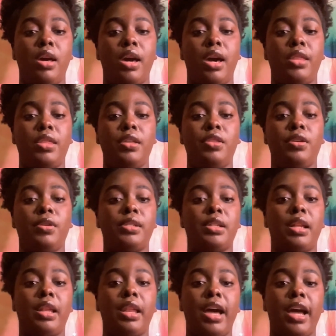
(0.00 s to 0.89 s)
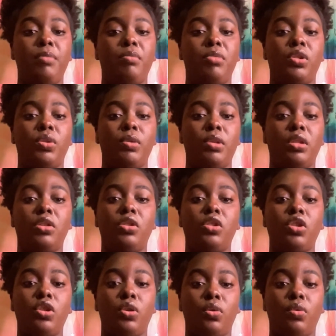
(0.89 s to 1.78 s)
I think there's a line between the
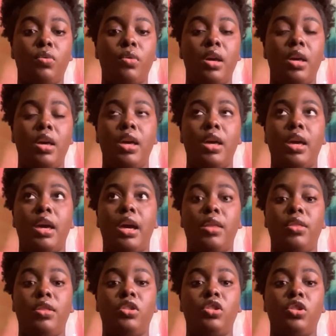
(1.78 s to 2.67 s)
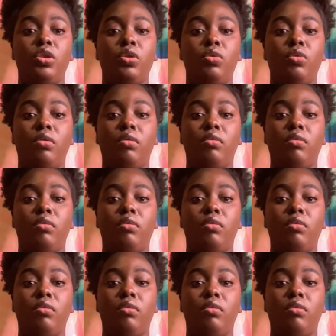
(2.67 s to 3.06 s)
two, and the